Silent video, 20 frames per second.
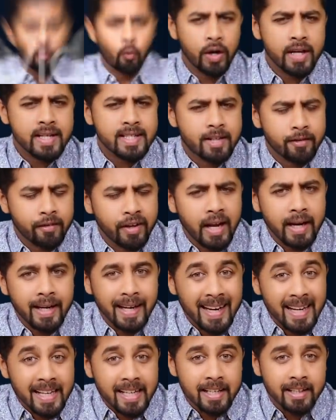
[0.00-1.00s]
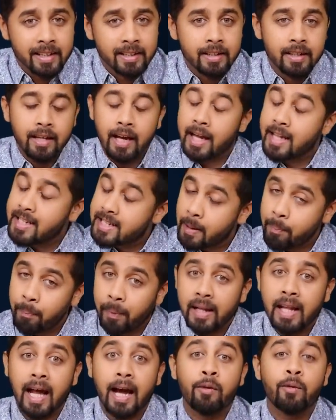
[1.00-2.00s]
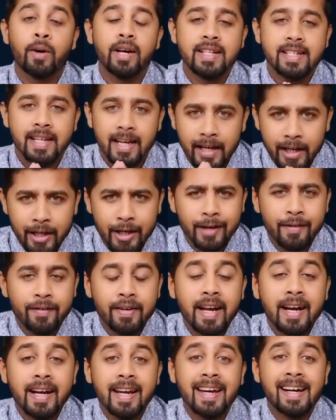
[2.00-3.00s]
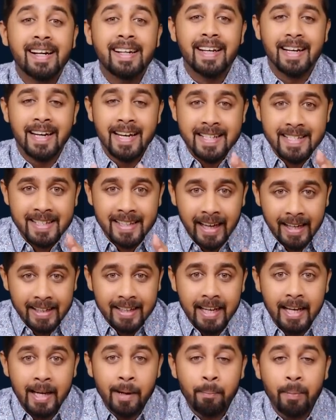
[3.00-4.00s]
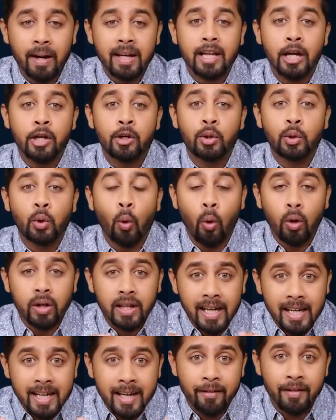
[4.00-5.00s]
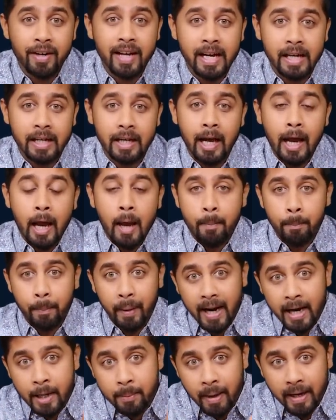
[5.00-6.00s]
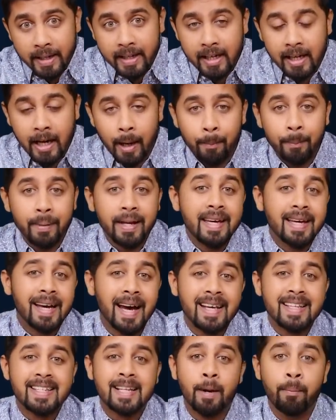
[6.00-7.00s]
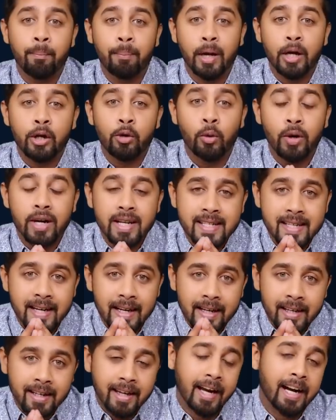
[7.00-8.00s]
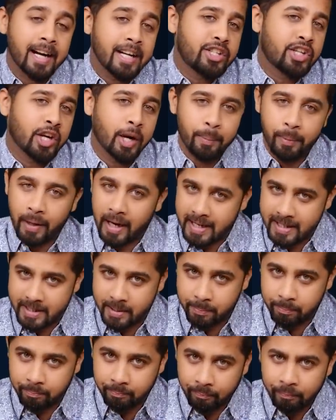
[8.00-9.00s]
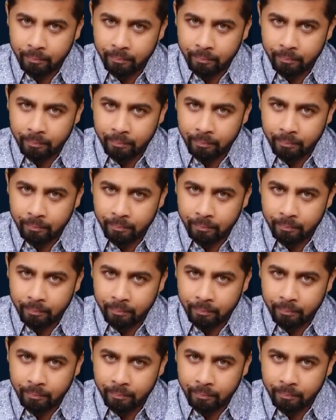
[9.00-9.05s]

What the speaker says: What is dividend yield? In simple language, dividend yield is nothing but the total dividend paid by the company as compared to its current share price.